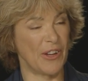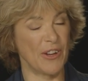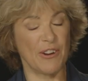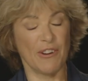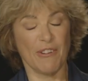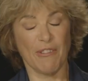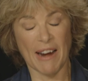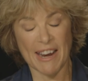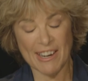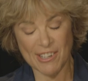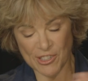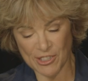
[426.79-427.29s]

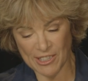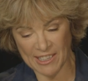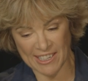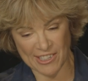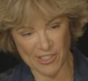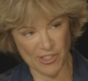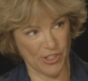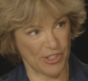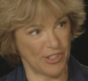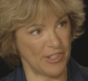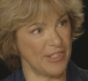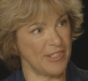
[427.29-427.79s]

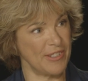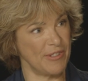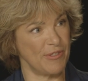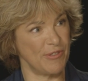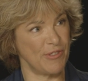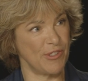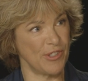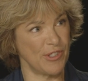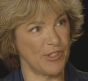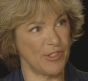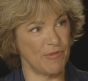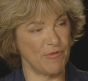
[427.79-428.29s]
Congratulations! Thank
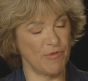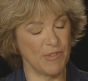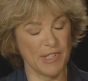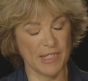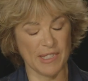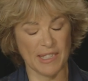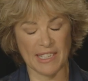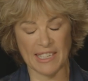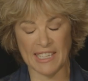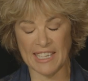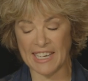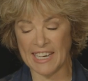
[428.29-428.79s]
you. Just
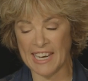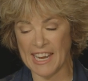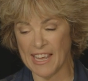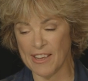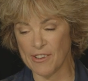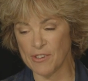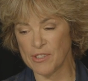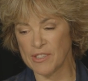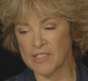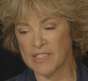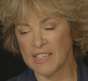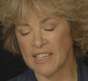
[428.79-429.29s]
recently
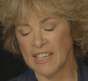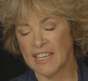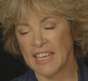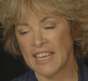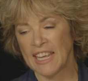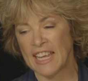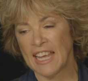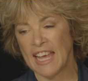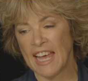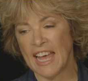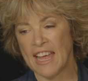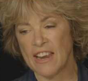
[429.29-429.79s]
announced,
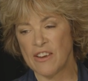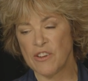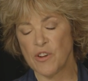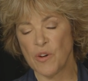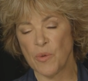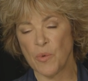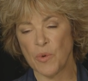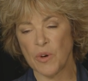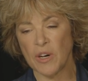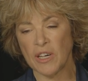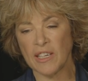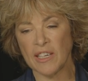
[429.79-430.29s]
and
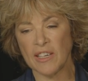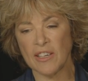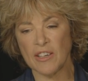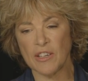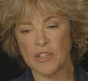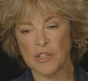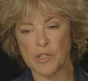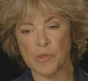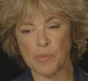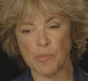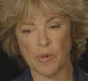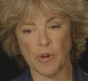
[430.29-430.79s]
you're working
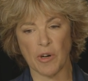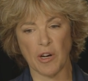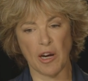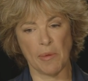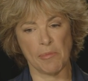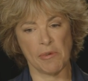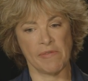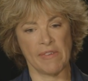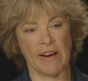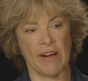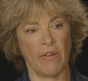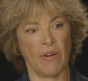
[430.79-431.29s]
on this
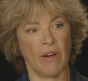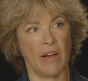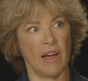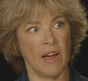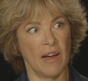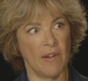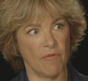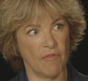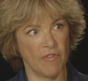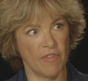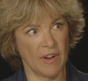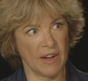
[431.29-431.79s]
program around
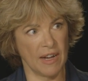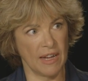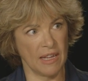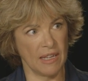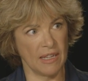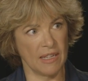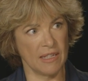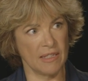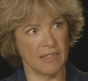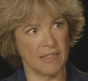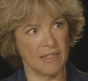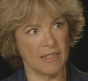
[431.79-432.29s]
gun
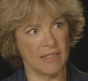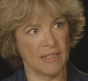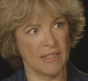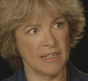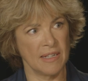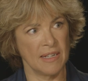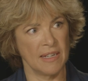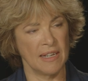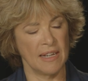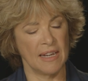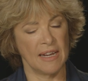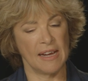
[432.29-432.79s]
violence
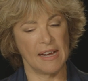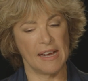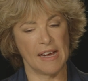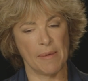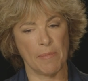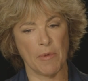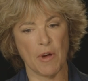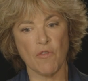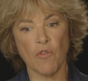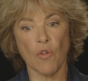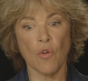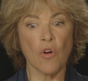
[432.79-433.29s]

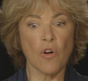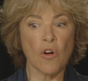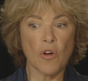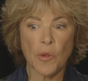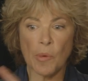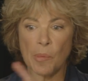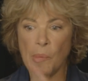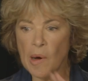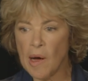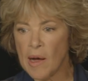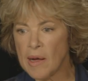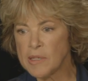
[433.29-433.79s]
um, of all
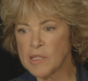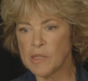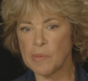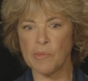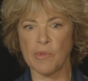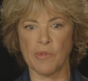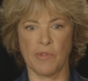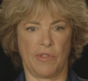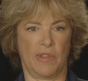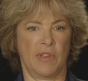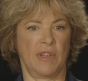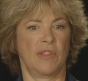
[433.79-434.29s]
the
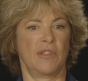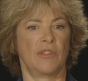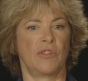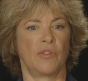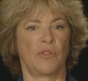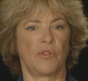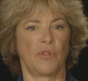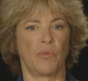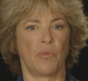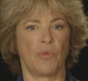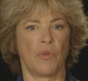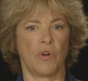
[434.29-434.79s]
possible things you
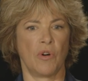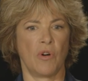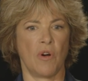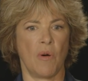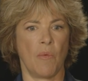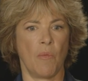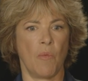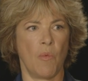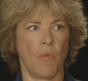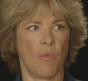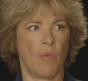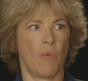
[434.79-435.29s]
could work
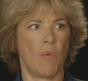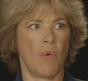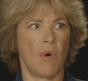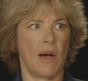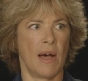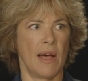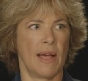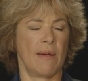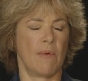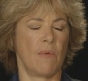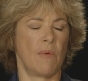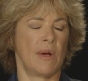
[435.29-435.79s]
on,
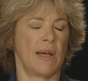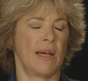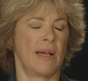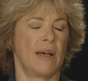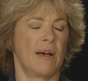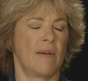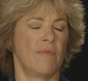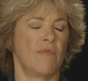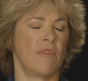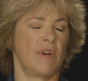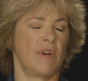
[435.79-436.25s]
why, why gun